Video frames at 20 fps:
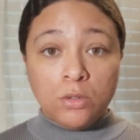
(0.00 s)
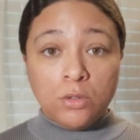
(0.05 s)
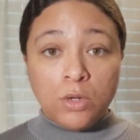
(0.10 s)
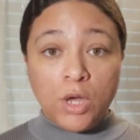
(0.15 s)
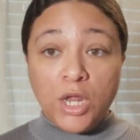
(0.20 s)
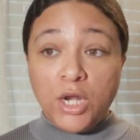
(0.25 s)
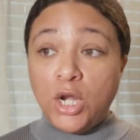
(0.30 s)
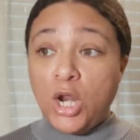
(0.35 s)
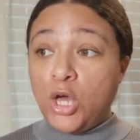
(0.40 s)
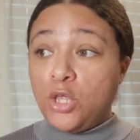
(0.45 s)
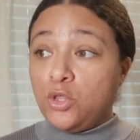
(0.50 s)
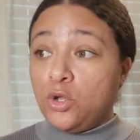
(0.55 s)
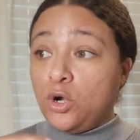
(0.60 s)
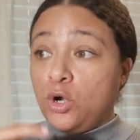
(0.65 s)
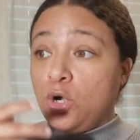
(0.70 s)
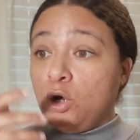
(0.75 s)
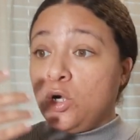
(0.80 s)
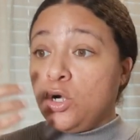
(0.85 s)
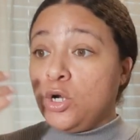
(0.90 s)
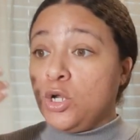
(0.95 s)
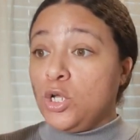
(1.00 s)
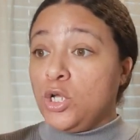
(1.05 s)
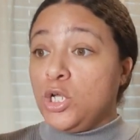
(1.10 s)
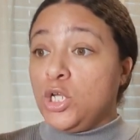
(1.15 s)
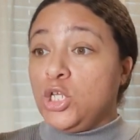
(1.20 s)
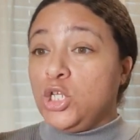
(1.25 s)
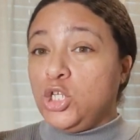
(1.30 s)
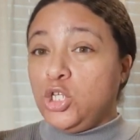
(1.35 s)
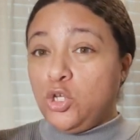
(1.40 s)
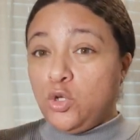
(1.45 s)
another
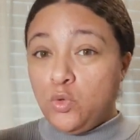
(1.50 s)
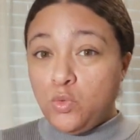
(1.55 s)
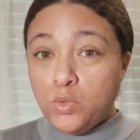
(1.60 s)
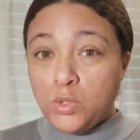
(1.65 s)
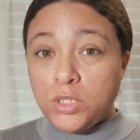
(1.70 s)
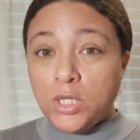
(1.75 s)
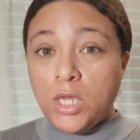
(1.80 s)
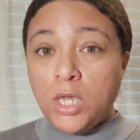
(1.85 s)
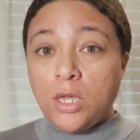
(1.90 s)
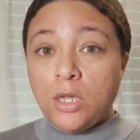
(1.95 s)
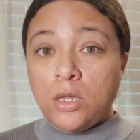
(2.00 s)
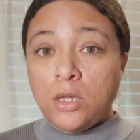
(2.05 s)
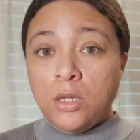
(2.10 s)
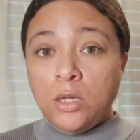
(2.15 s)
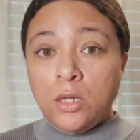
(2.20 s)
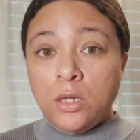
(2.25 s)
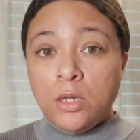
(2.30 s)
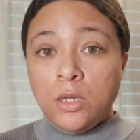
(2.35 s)
using